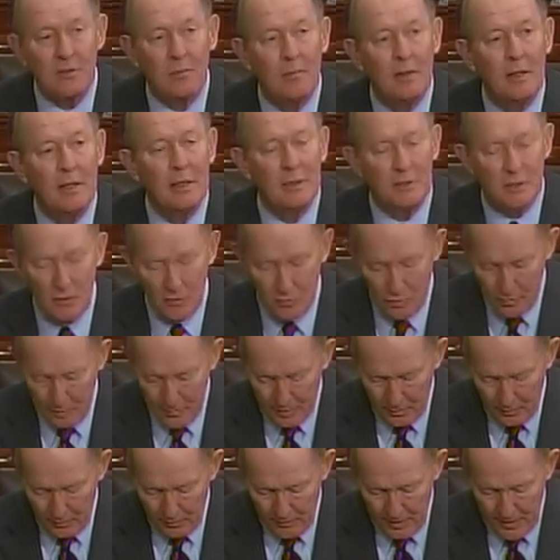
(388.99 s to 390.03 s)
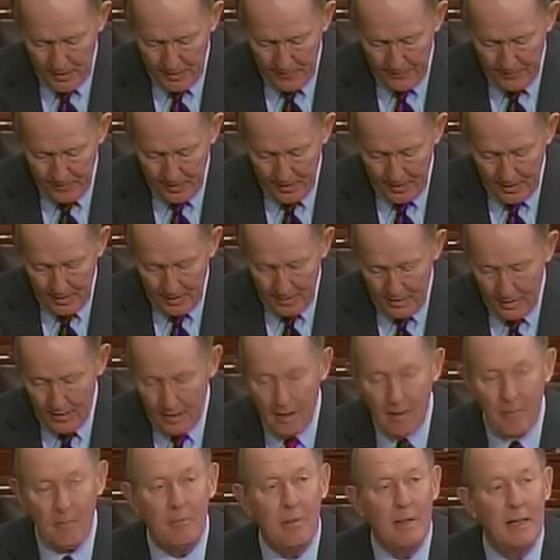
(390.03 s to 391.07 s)
millions in North Korea
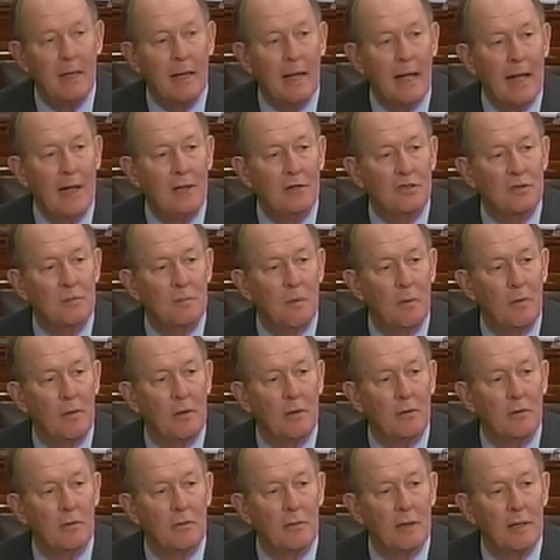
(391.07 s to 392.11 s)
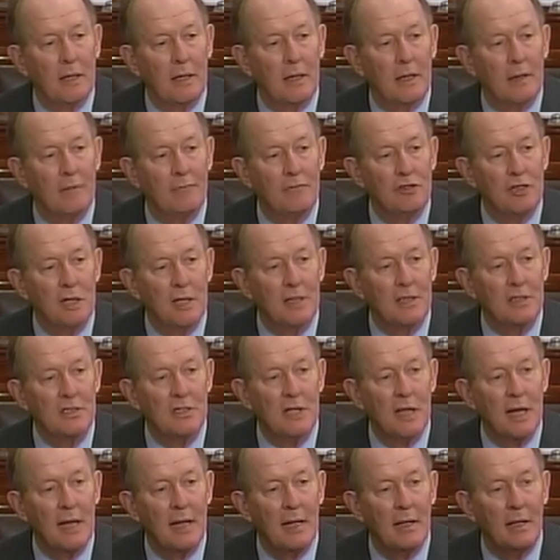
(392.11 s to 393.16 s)
and being outspoken critic of
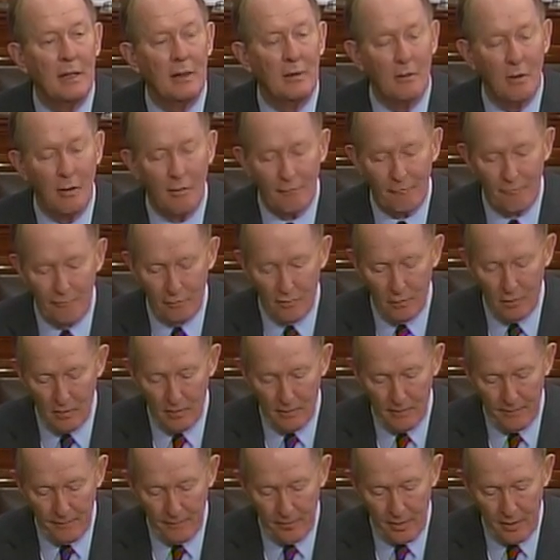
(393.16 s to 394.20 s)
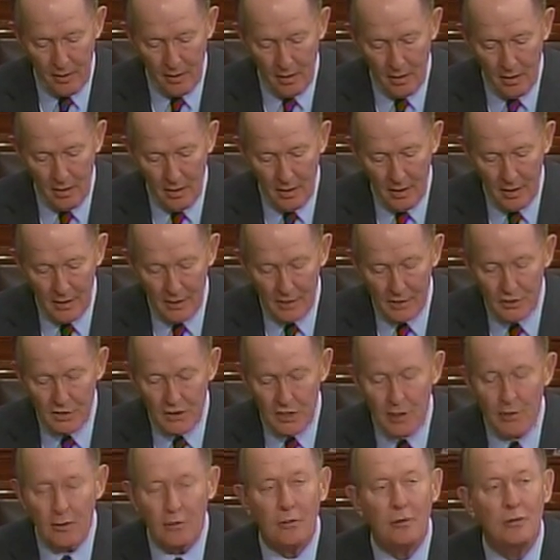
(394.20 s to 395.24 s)
genocide in Darfur.
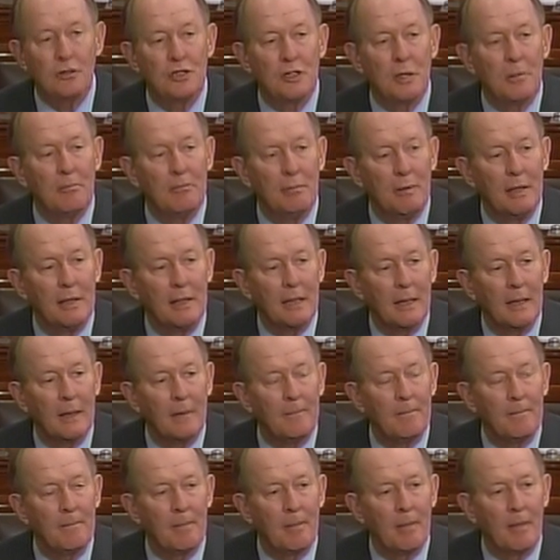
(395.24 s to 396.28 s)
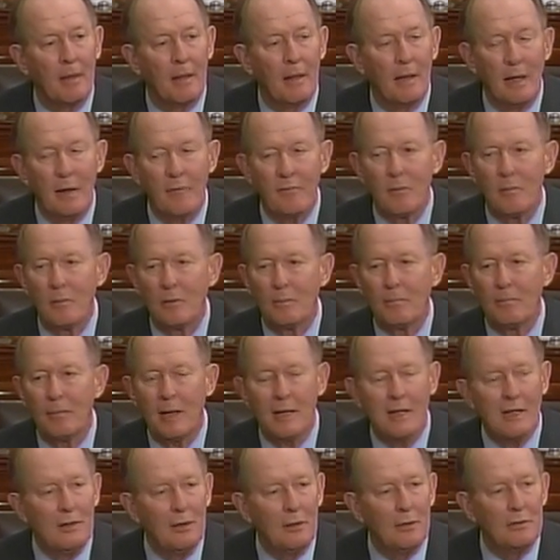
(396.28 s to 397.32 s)
Senator Jim Bunning.
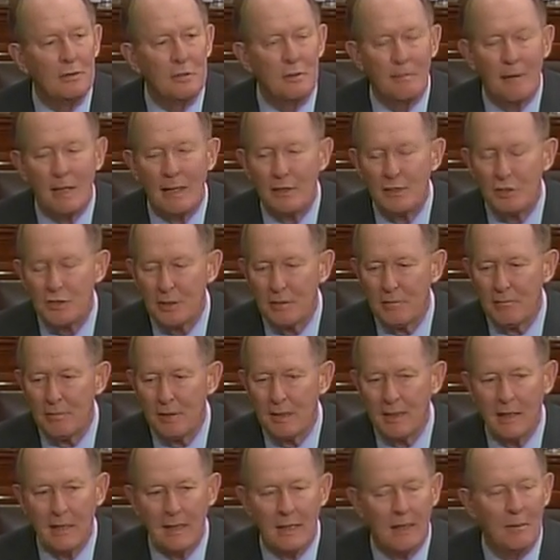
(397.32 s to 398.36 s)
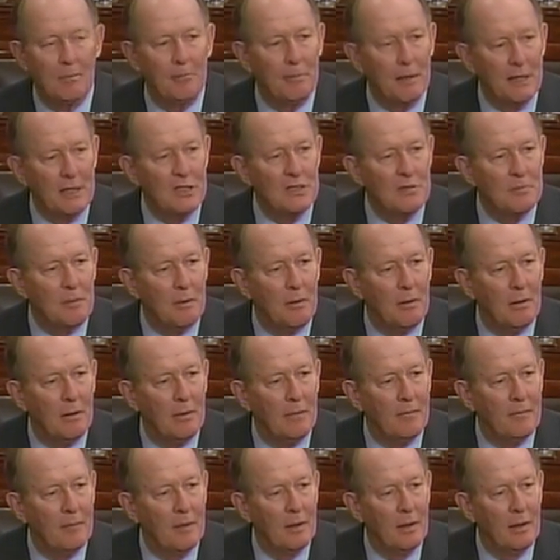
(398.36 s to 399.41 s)
Everybody knows about Jim Bunning and
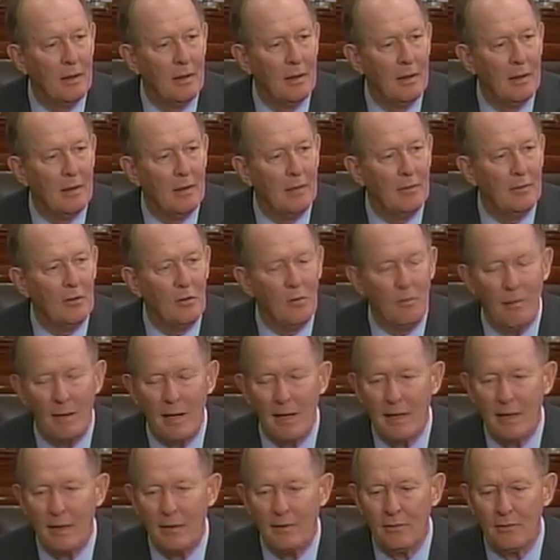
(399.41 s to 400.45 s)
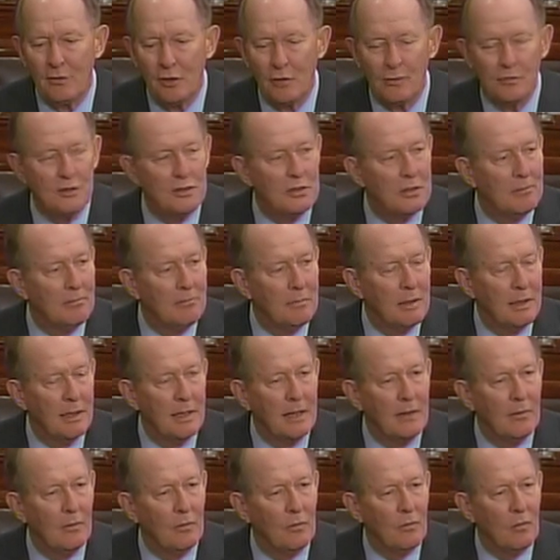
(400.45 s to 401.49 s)
baseball. Nobody who knows Jim
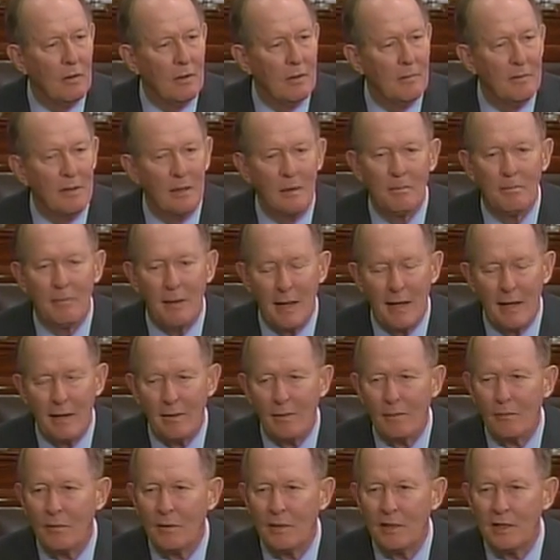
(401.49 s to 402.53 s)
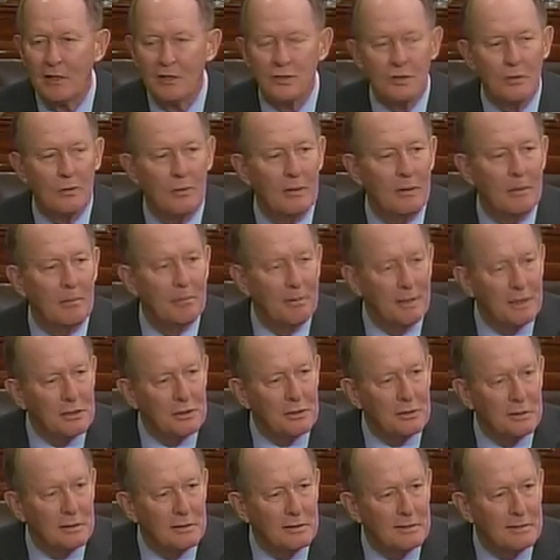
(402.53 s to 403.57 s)
Bunning would want to be a batter when he's throwing
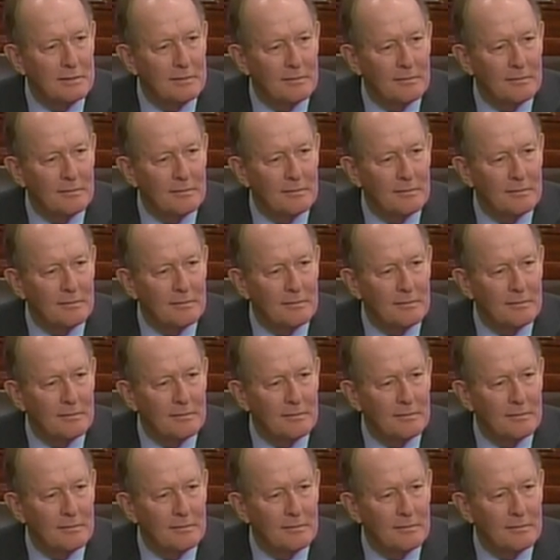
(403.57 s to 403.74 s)
pitches.